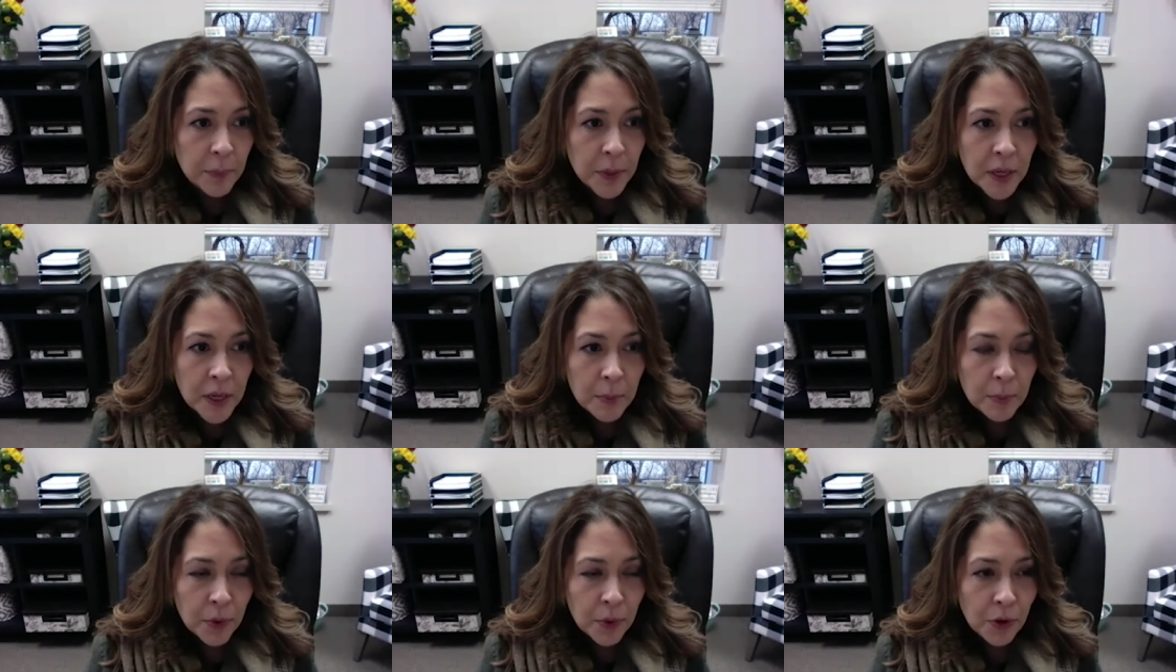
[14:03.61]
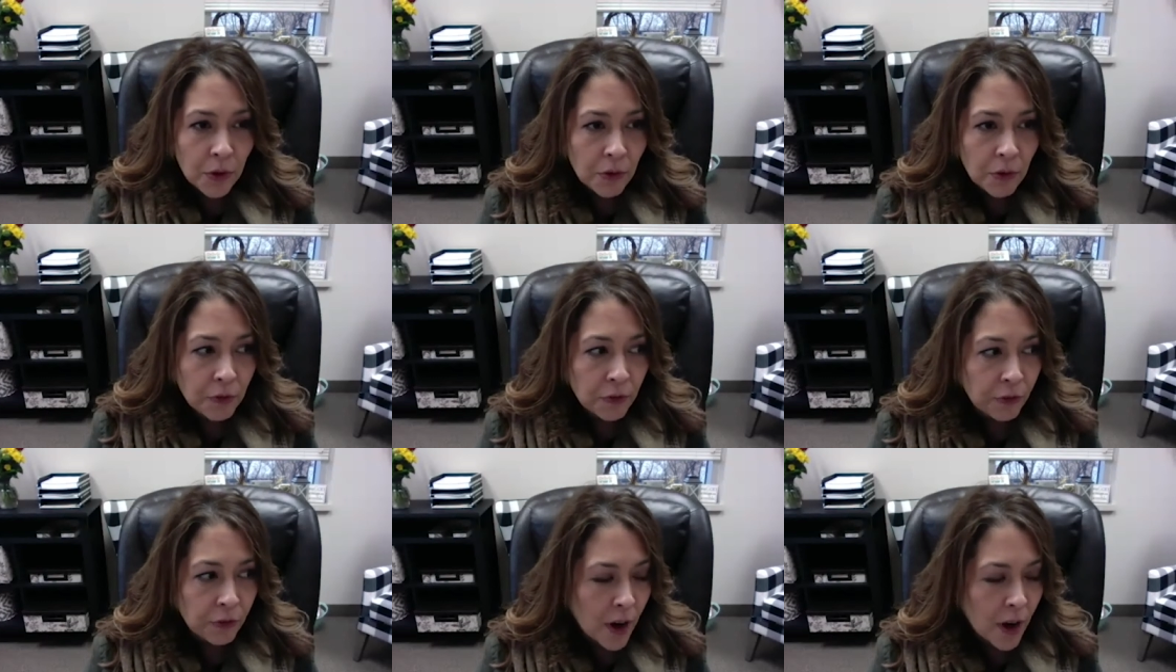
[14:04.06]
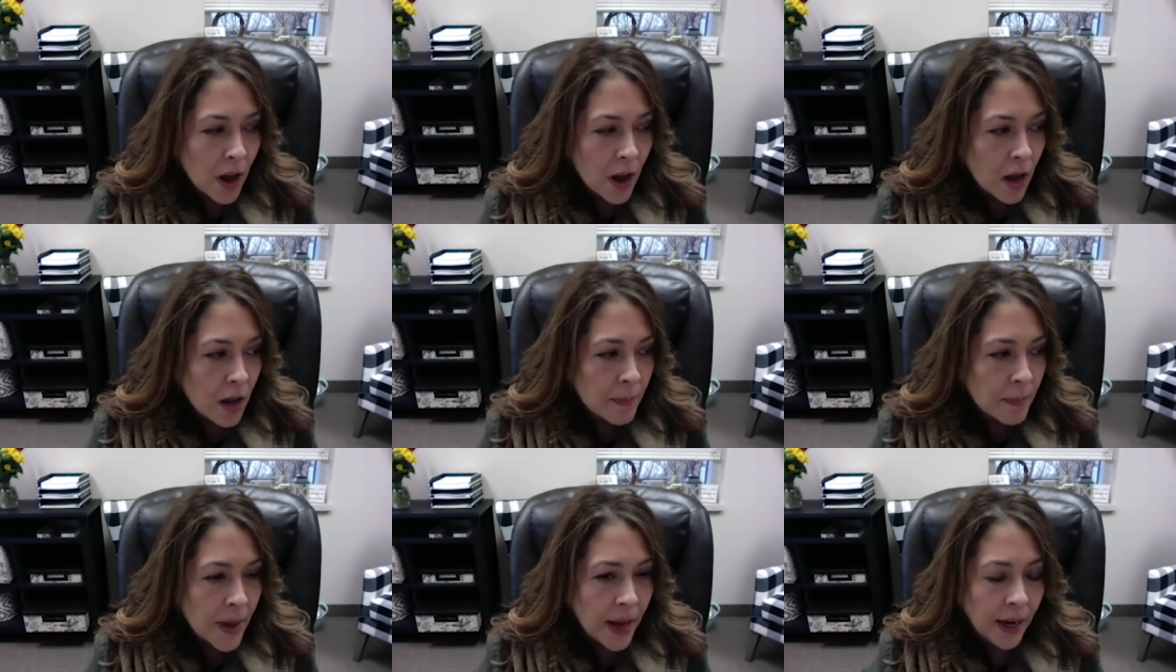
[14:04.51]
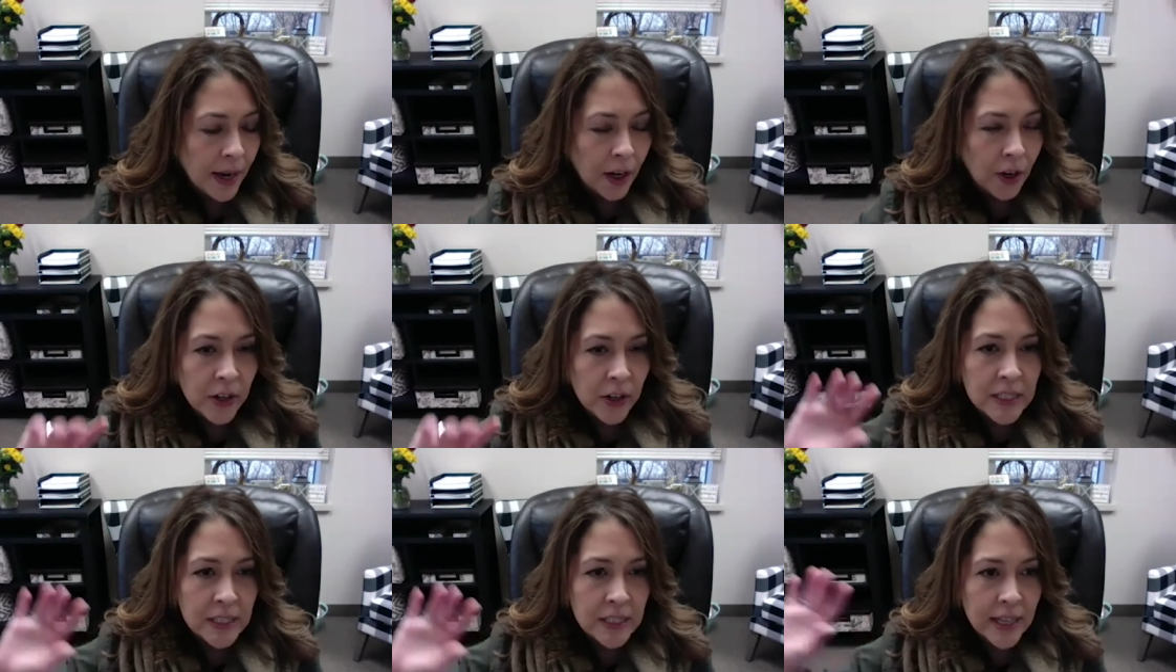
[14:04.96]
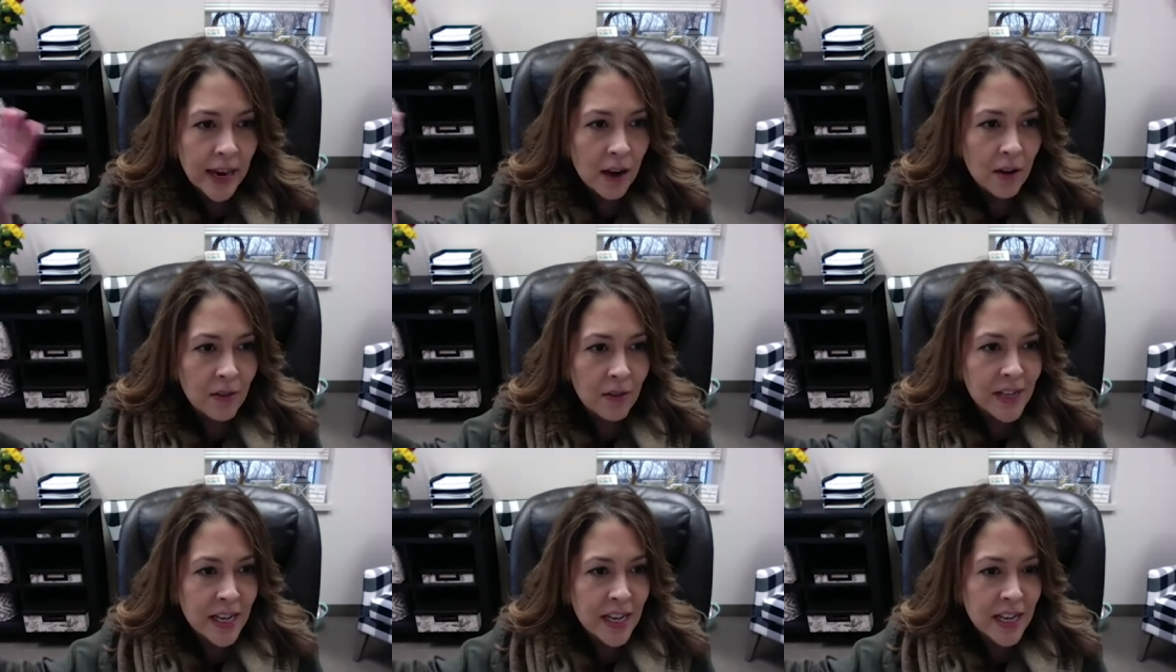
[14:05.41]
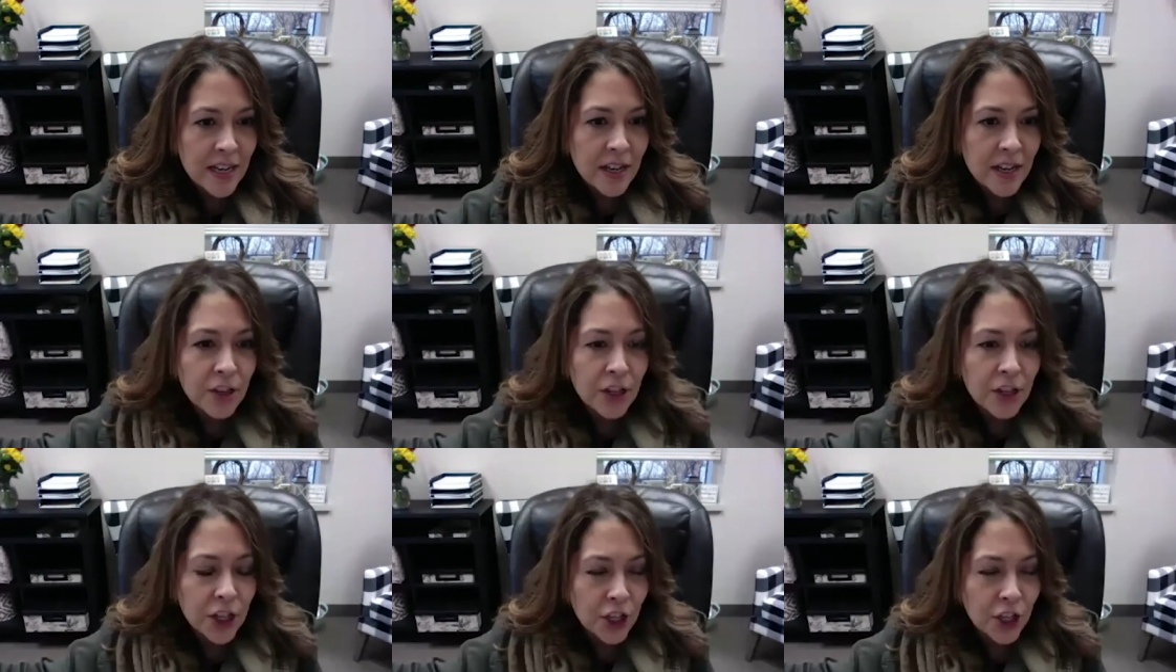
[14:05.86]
people from Harris County in